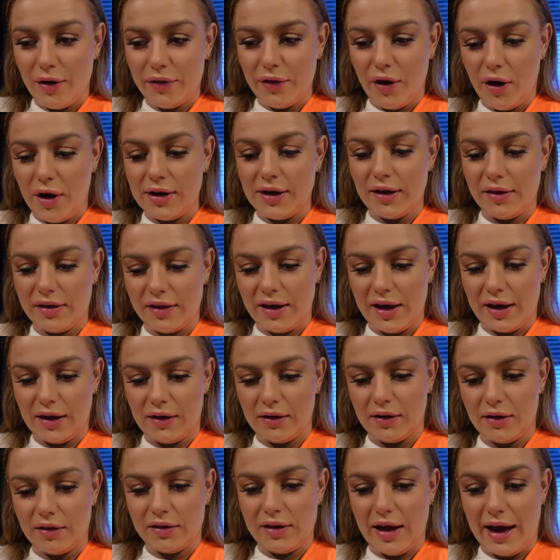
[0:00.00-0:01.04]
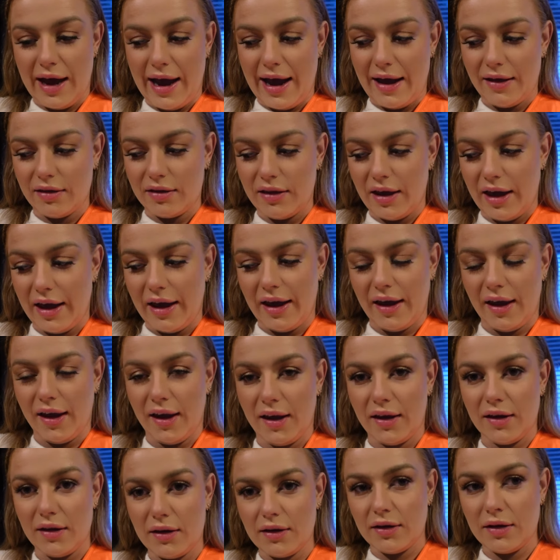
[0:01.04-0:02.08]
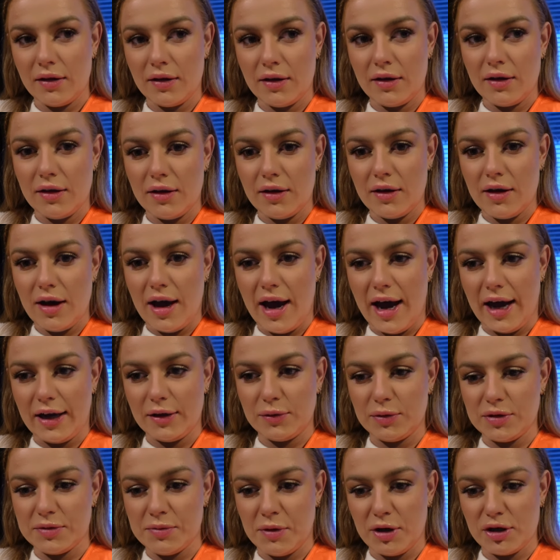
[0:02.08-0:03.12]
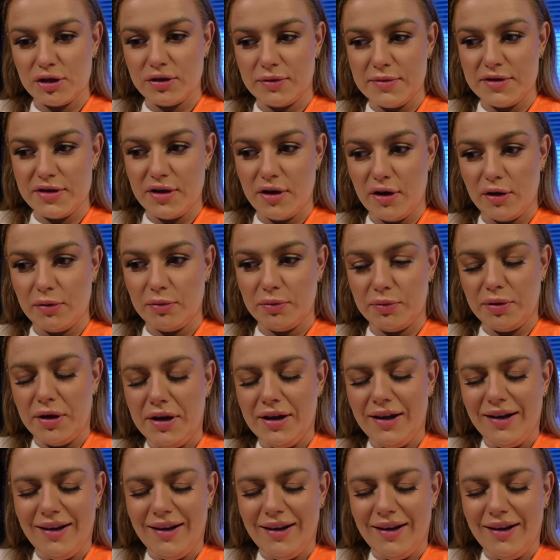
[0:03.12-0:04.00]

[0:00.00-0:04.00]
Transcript: and the only thing that they had was mushroom soup.